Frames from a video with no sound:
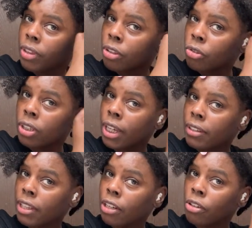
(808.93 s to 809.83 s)
3 days
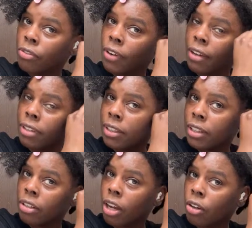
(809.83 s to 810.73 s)
later, 5 days
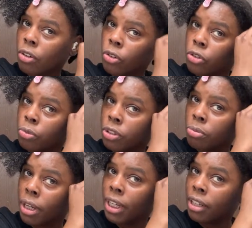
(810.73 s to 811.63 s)
later, I'll go spritz
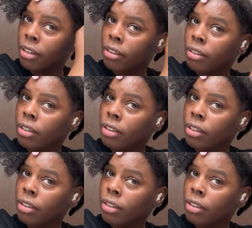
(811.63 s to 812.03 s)
my hair.